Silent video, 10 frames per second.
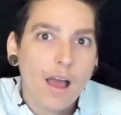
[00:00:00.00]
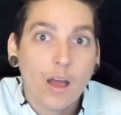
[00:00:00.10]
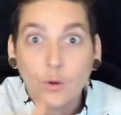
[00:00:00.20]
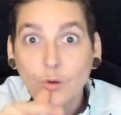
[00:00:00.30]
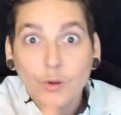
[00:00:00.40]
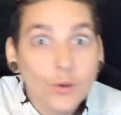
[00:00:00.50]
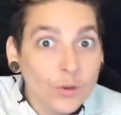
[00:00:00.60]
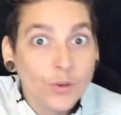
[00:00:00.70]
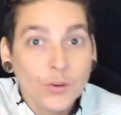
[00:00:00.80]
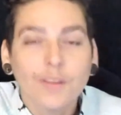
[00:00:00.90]
It's a
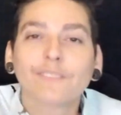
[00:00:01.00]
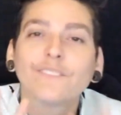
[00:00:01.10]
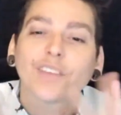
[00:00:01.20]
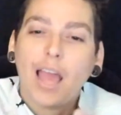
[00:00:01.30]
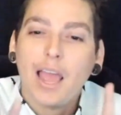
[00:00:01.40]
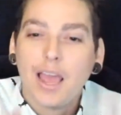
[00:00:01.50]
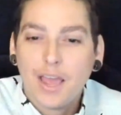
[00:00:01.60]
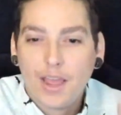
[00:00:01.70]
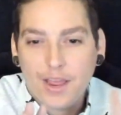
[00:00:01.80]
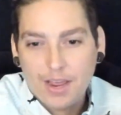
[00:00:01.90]
welcome relief
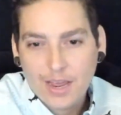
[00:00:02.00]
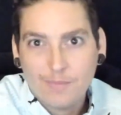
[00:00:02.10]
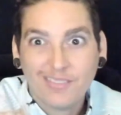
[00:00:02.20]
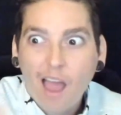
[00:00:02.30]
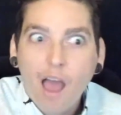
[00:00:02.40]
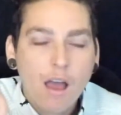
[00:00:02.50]
for families